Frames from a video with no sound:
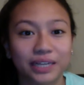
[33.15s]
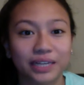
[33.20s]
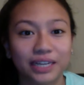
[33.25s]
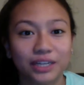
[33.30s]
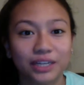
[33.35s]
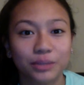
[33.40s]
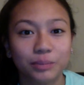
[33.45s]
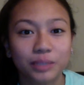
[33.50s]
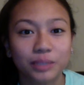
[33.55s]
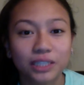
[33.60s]

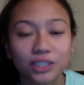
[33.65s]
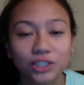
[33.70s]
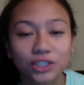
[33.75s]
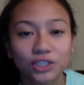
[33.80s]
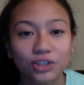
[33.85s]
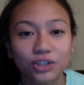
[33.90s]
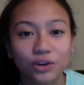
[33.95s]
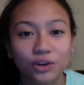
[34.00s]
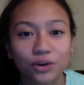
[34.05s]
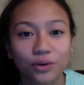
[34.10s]
Can you please
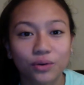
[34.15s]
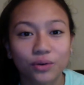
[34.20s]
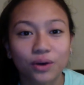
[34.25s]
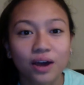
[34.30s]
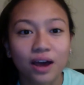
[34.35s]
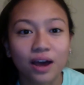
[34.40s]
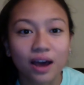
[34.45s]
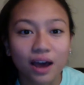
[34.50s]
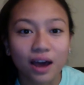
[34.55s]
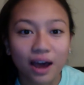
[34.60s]
show
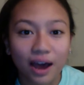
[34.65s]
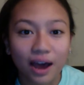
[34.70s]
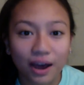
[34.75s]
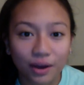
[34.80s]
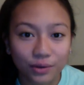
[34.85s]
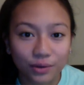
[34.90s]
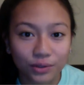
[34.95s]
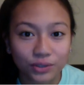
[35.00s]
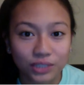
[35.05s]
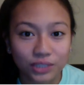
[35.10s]

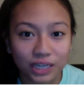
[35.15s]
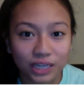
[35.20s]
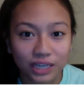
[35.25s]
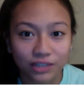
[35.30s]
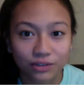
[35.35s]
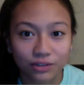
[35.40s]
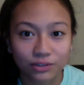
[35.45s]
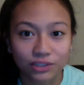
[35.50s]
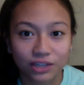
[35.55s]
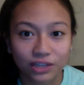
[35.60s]
how you take
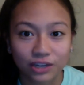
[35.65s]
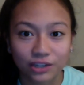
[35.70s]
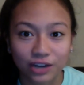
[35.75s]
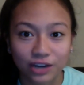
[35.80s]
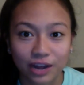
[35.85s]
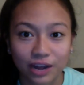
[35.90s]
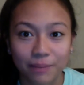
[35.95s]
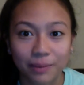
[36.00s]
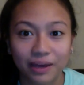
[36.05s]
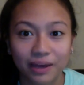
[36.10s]
notes on your
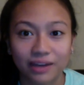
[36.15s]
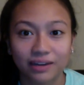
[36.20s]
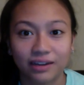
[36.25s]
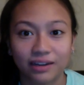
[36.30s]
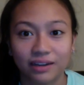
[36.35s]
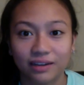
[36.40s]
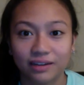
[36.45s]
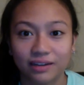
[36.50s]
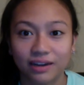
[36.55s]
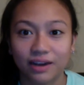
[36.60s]
iPad
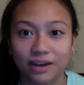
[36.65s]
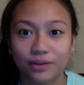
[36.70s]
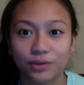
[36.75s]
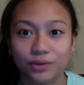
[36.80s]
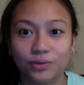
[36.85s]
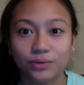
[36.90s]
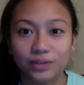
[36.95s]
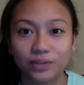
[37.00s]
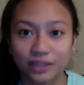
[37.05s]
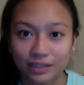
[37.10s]
and how
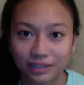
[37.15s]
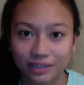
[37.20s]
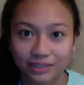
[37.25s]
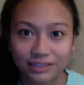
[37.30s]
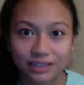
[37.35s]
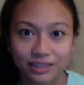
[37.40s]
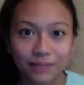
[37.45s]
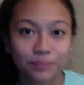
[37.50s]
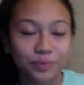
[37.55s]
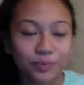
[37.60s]
you
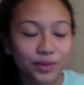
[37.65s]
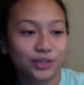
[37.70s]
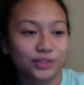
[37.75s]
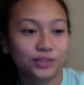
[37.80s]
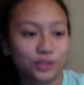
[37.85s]
organize them?